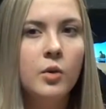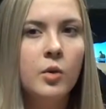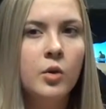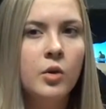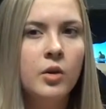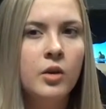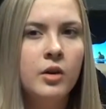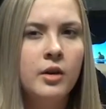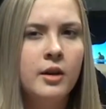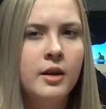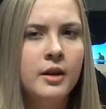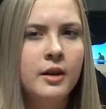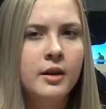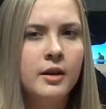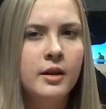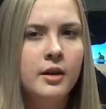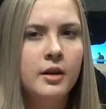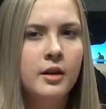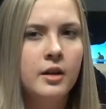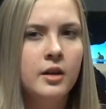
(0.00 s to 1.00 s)
or
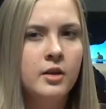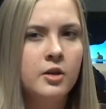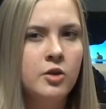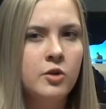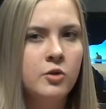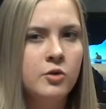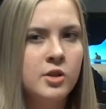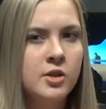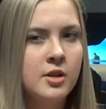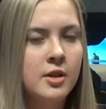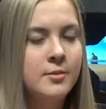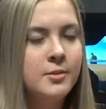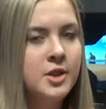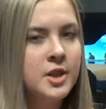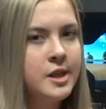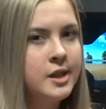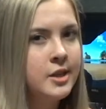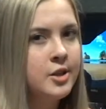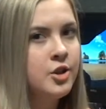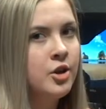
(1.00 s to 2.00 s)
a new
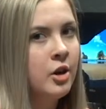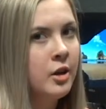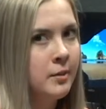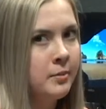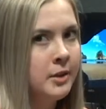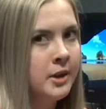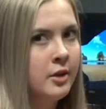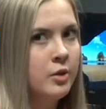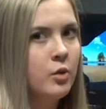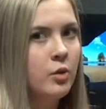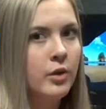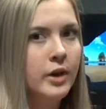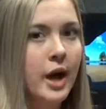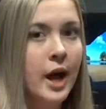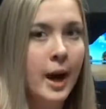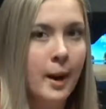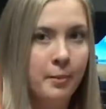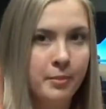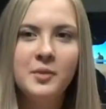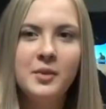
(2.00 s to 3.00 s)
subject, topic, or
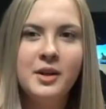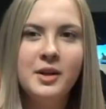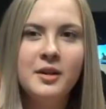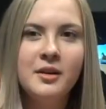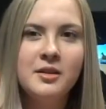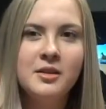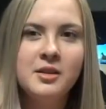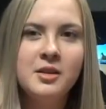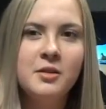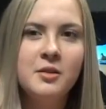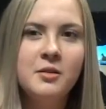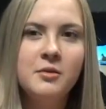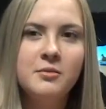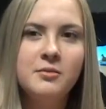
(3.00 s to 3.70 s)
app. We also,